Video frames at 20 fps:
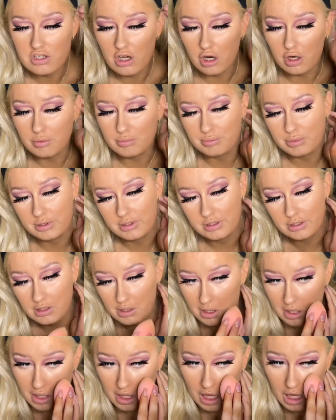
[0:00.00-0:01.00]
up
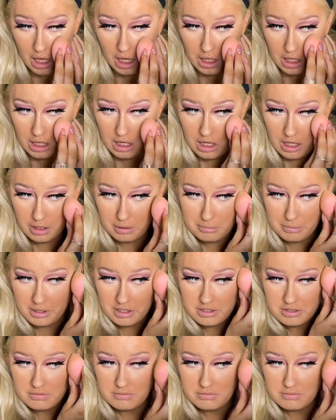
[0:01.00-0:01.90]
a little bit.